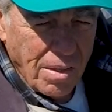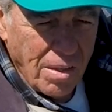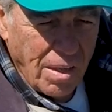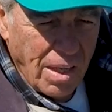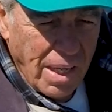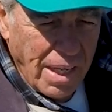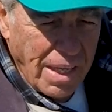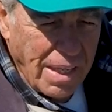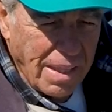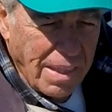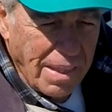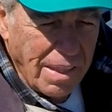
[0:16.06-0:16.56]

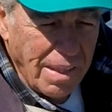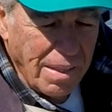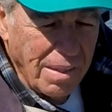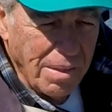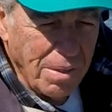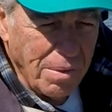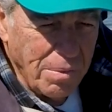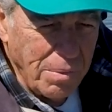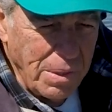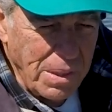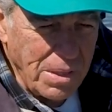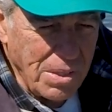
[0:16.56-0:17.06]
length,
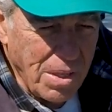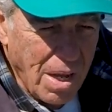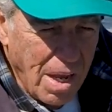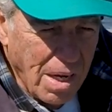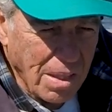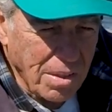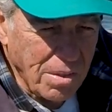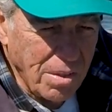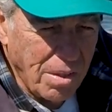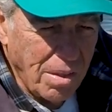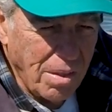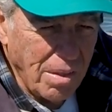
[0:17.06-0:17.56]
we
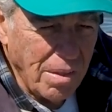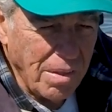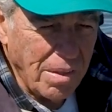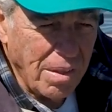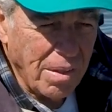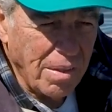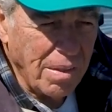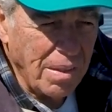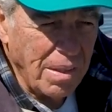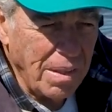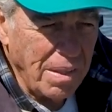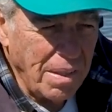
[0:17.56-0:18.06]
talked
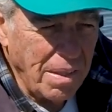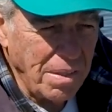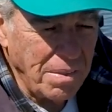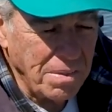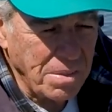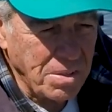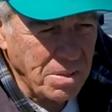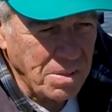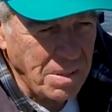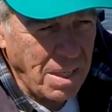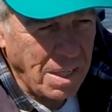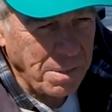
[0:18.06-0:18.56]
earlier in another
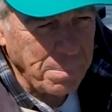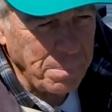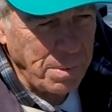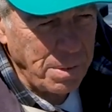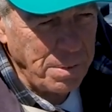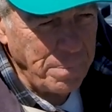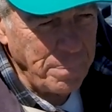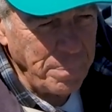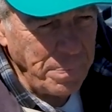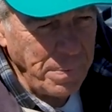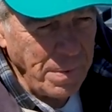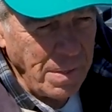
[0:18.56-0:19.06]
segment